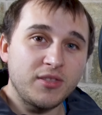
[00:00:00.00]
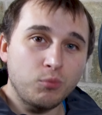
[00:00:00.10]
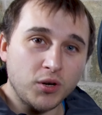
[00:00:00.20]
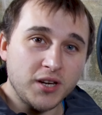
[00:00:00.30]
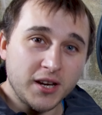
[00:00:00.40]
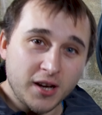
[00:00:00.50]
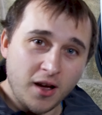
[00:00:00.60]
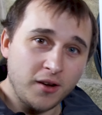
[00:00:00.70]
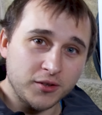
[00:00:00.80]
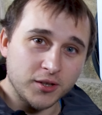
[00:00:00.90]
What you
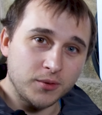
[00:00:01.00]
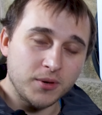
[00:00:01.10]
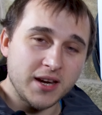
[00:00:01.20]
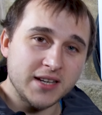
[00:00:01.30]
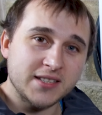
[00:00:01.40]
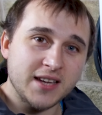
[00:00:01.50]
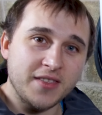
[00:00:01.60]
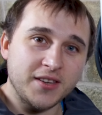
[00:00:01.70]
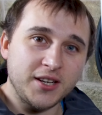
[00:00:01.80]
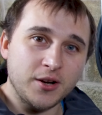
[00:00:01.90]
can't do is
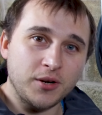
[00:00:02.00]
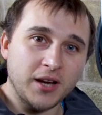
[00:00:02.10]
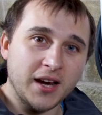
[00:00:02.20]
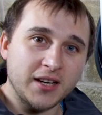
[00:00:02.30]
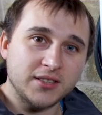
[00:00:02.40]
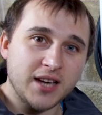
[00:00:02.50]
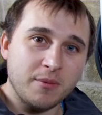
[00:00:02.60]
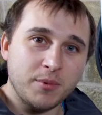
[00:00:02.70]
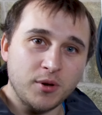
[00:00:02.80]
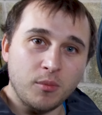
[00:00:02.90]
set that you'd only like it to
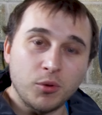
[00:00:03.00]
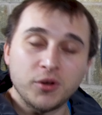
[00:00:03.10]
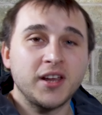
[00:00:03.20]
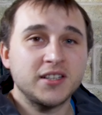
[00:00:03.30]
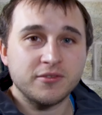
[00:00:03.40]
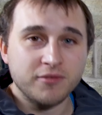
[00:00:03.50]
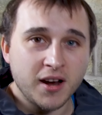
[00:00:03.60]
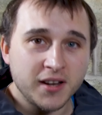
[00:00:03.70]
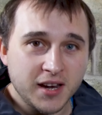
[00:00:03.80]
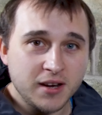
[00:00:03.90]
happen on Monday to
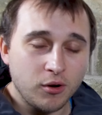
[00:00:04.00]
Friday,